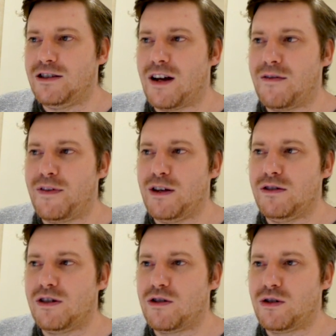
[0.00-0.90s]
done for you
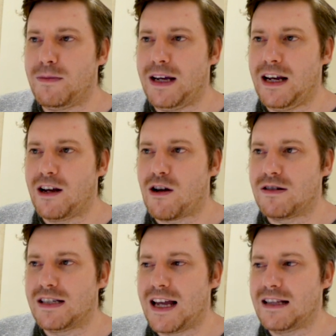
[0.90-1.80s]
social media
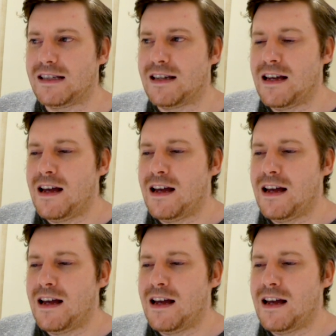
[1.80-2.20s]
content